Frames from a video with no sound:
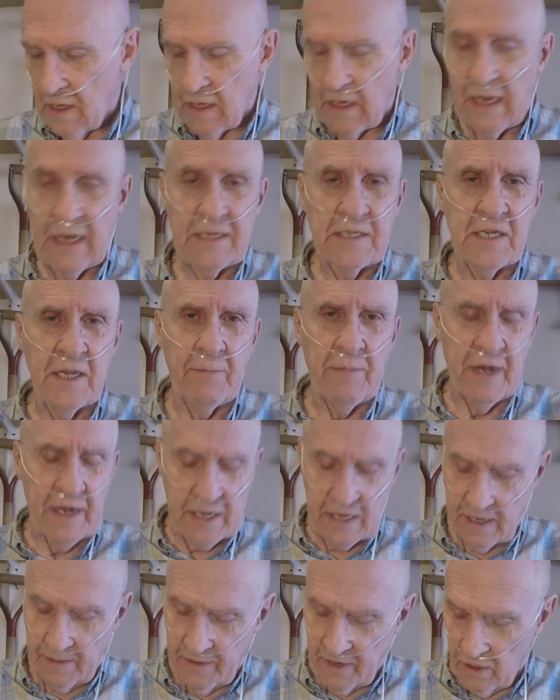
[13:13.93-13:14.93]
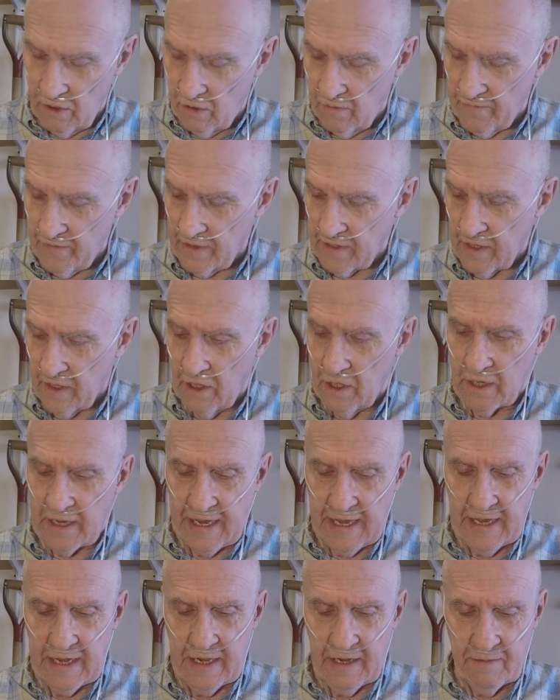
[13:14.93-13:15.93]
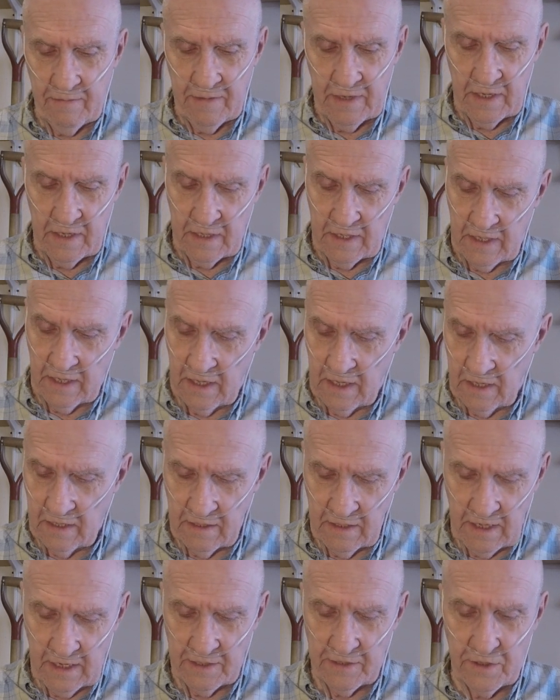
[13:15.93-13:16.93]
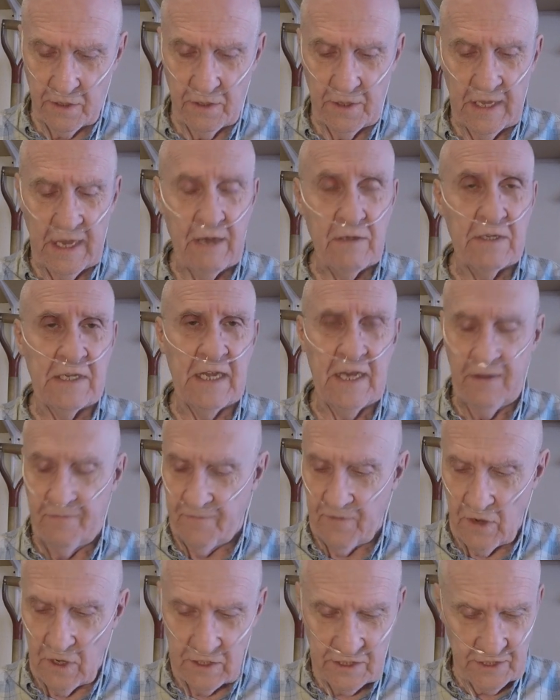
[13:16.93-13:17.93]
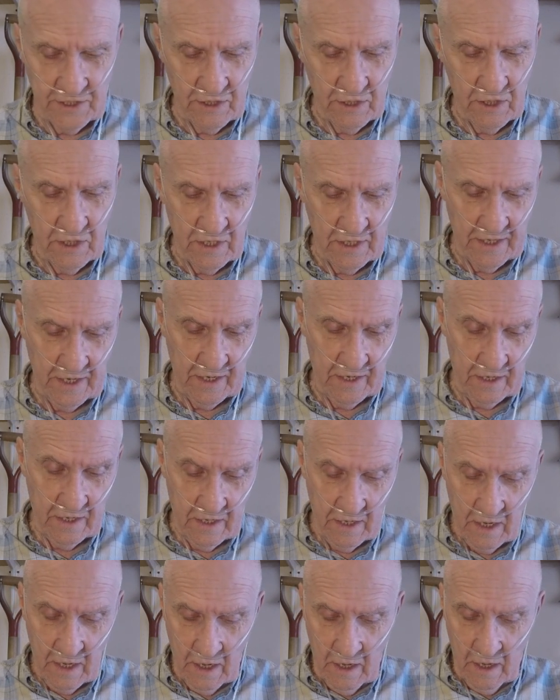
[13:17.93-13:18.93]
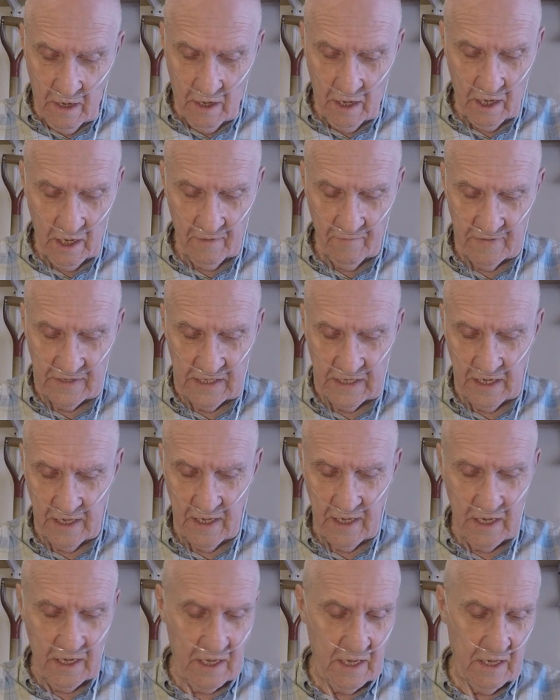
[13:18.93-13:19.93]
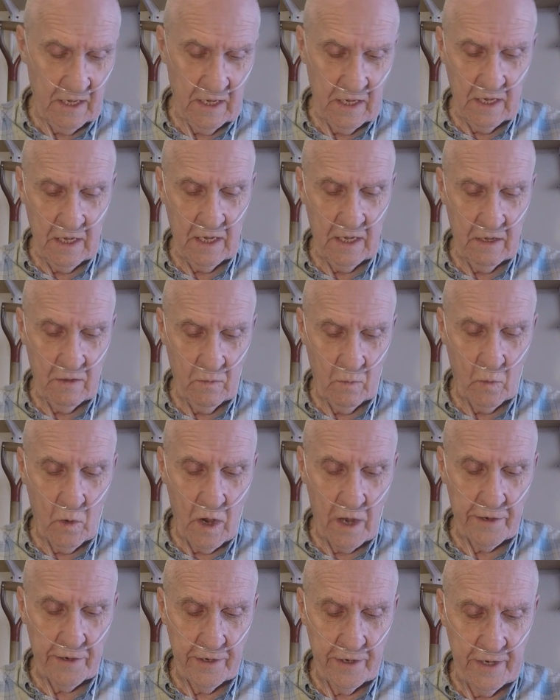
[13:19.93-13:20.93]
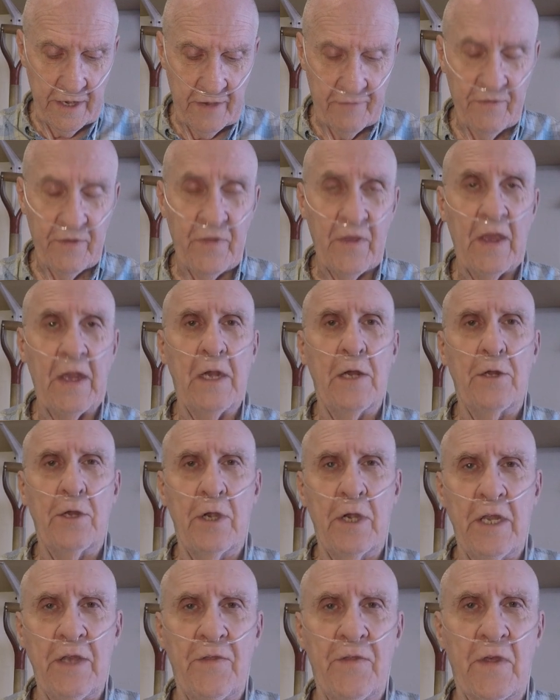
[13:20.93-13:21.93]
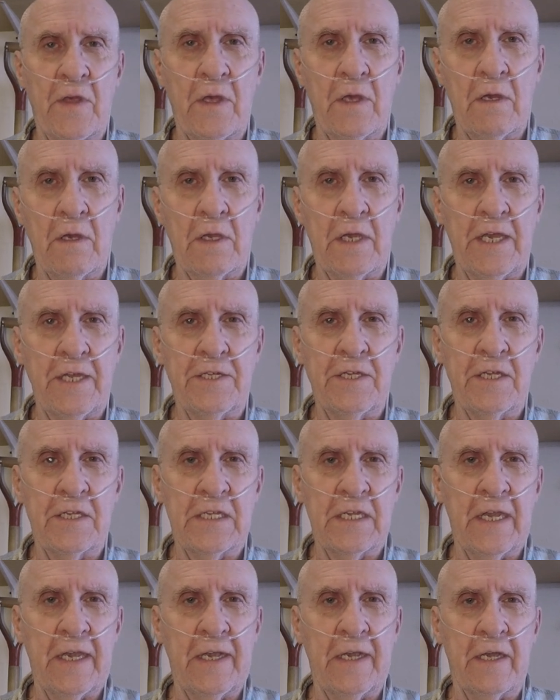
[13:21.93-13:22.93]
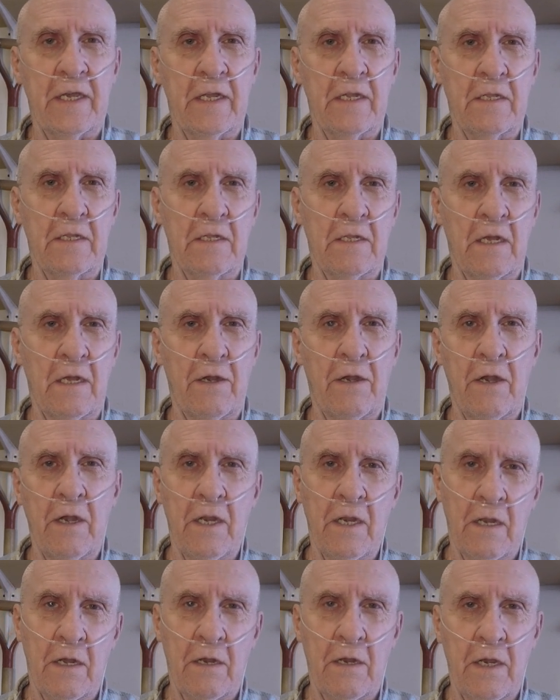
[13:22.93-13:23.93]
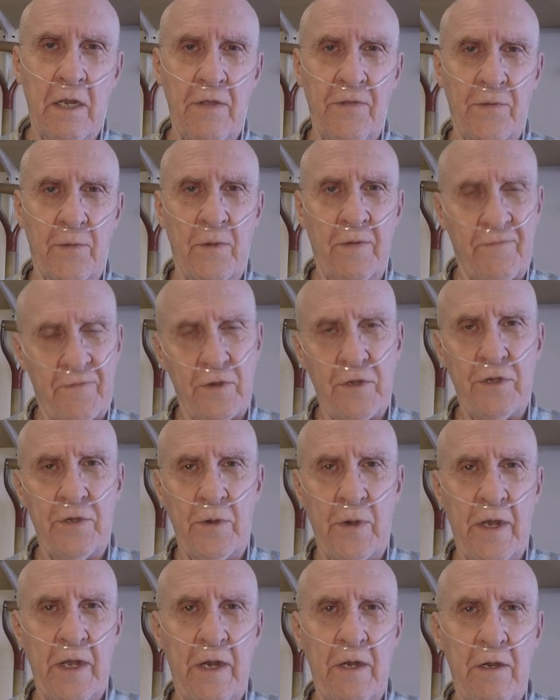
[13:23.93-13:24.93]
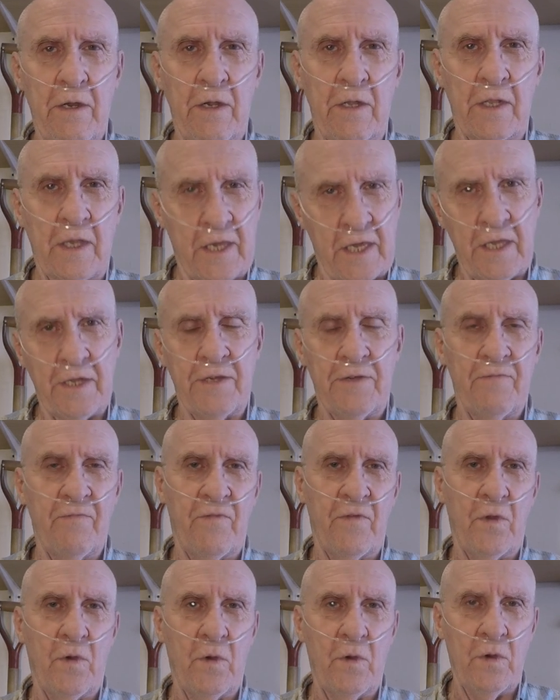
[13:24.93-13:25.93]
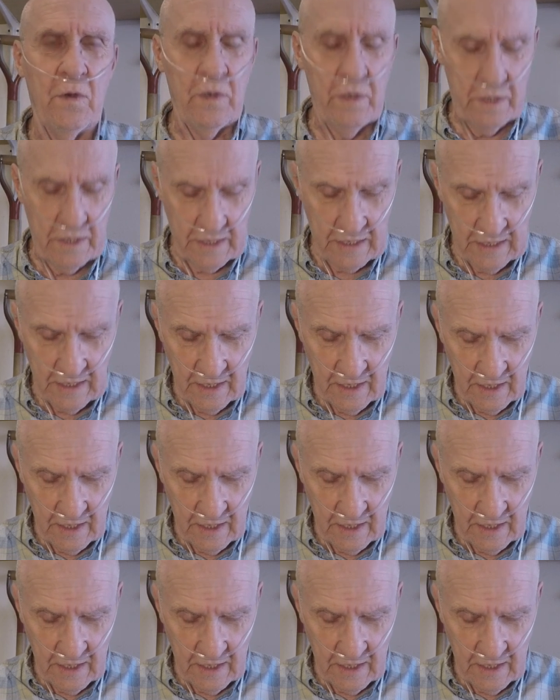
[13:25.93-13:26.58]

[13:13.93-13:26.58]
got somebody coming over to look at it, but I turned the outside faucet on and all of a sudden I watered everything underneath the kitchen sink and underneath the refrigerator and the kitchen floor, and